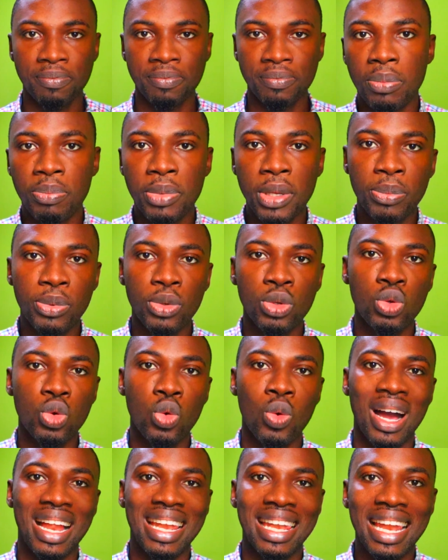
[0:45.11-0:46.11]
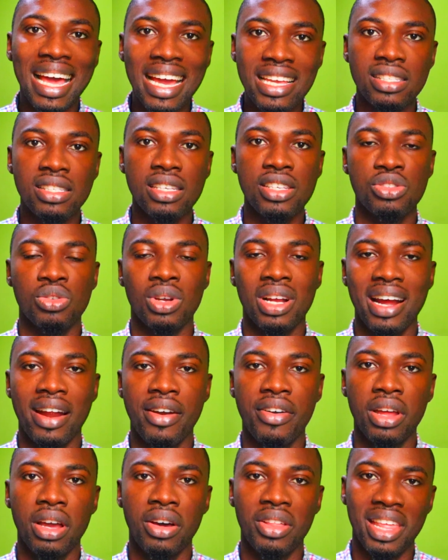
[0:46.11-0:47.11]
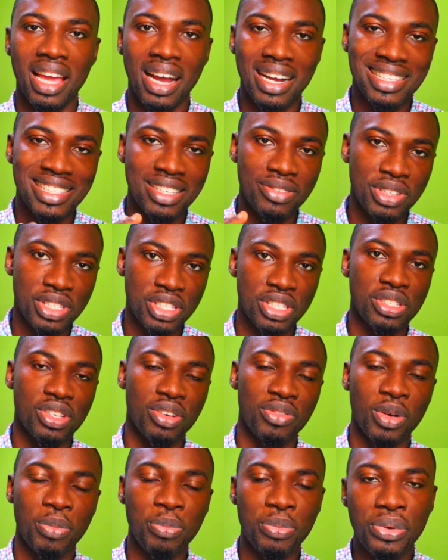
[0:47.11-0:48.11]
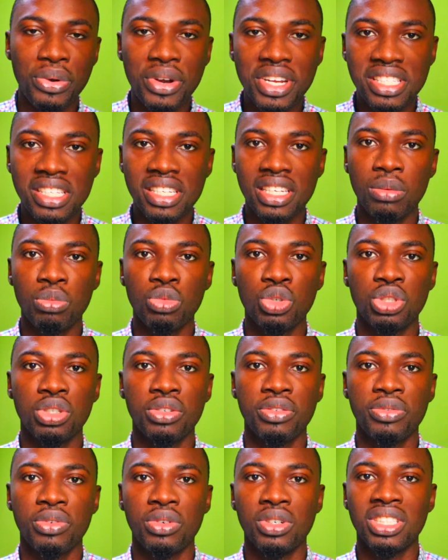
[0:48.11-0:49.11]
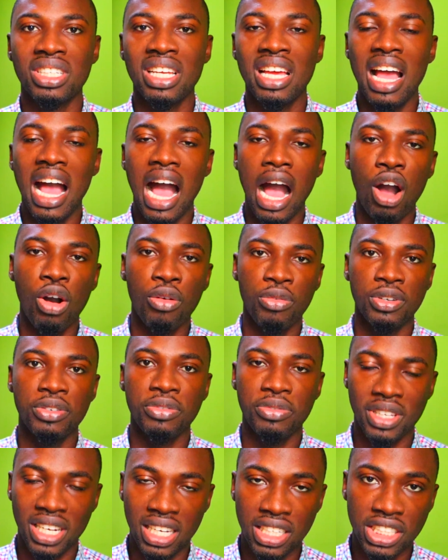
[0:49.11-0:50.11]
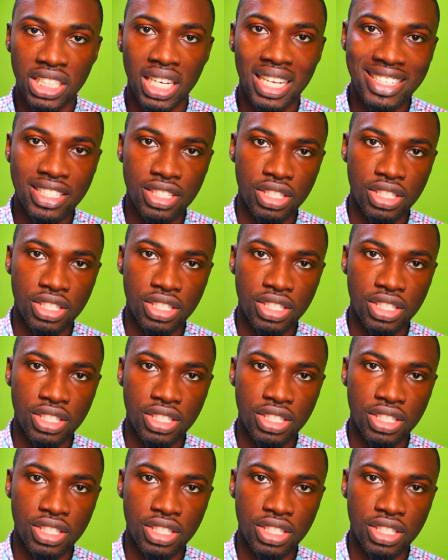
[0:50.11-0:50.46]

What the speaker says: The people who are licensed to carry out the activities of operating a mutual fund are often financial